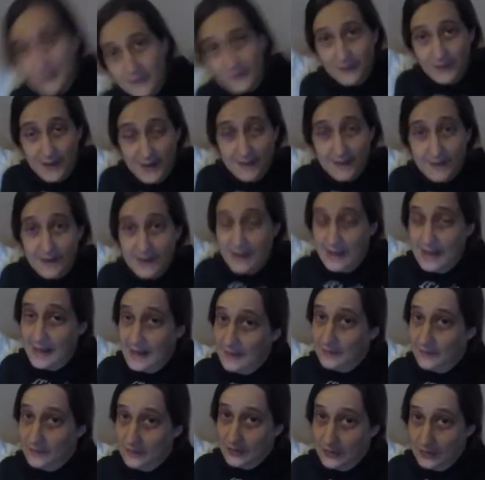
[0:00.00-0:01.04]
thing that I
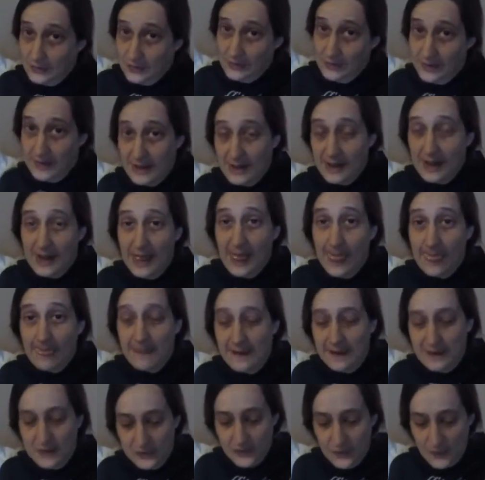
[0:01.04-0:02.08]
learned
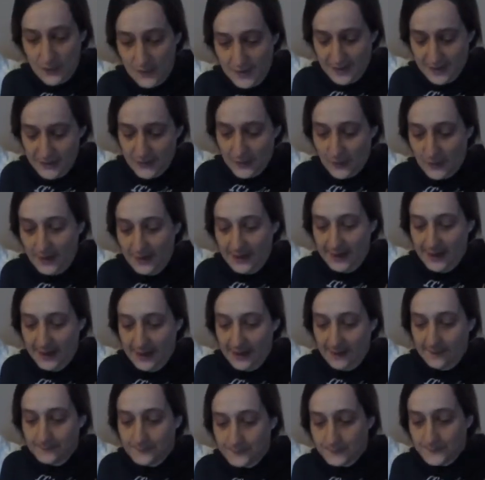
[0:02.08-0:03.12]
in 2020
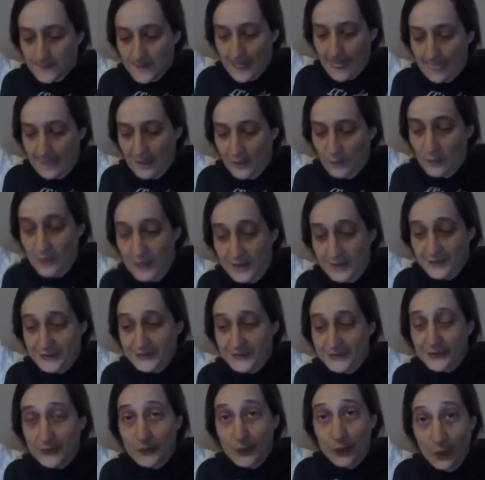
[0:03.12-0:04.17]
was
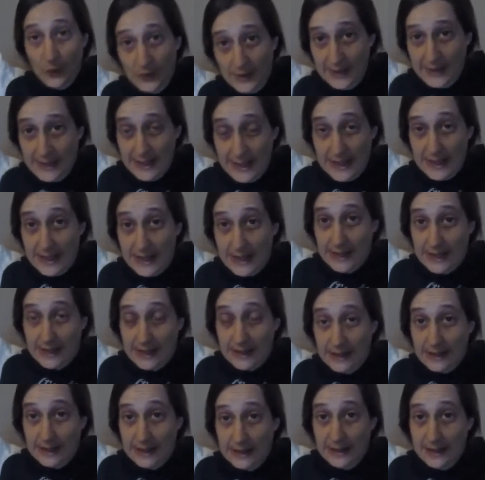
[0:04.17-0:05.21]
schooling
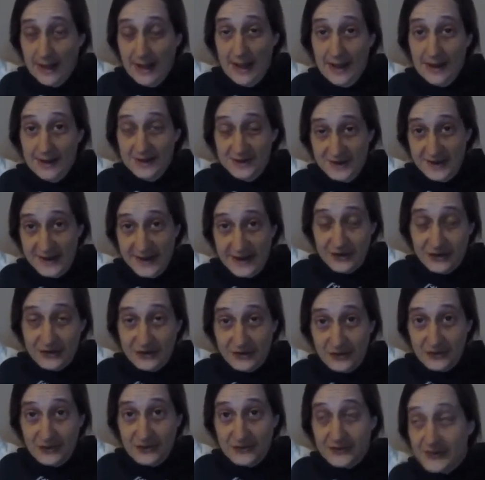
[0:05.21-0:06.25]
and
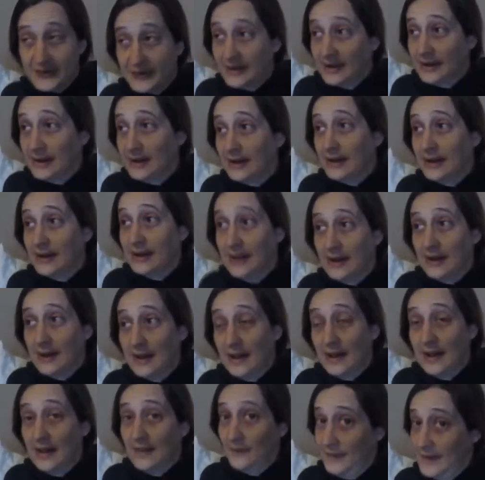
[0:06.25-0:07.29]
teachers,
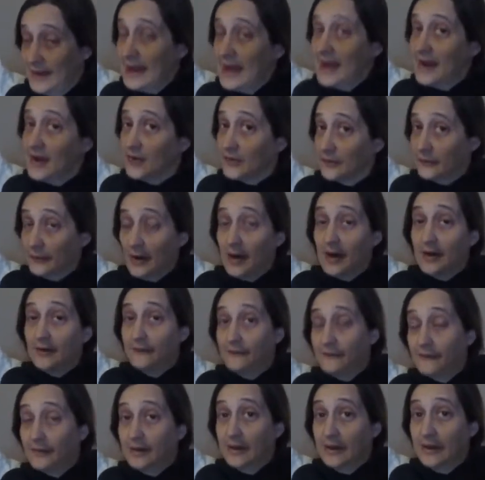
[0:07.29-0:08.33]
they got it
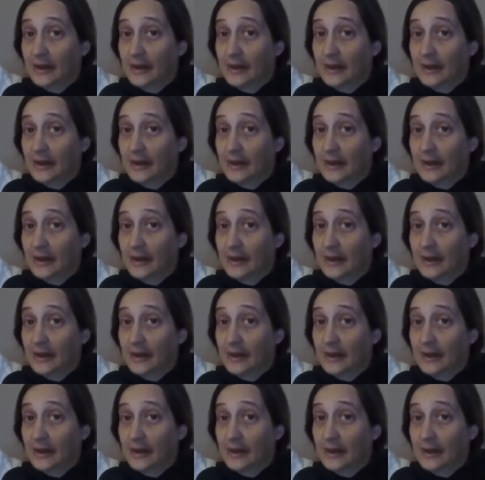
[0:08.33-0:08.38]
rough.